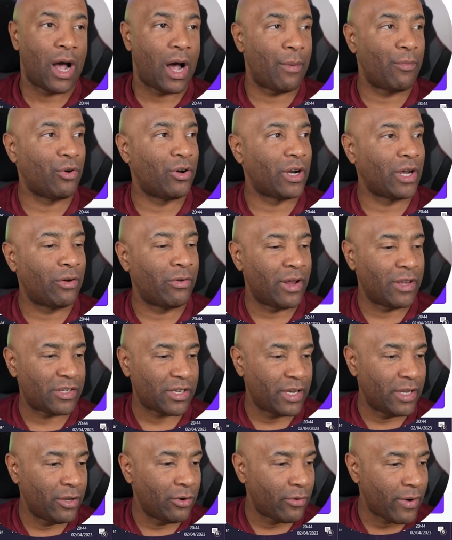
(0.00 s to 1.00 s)
I'm gonna
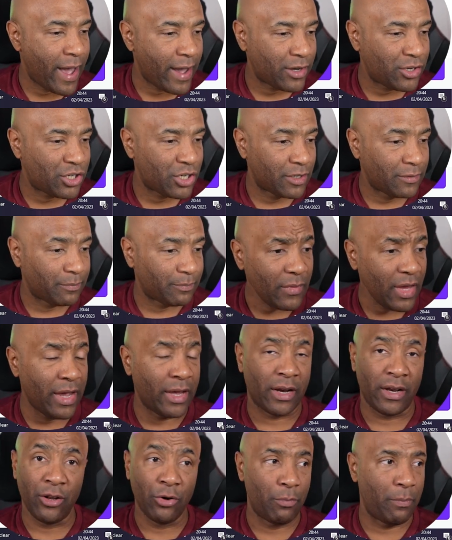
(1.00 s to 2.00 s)
create a new action
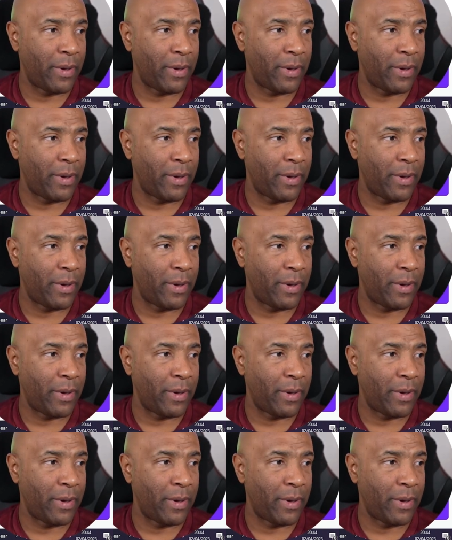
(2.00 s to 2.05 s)
and a new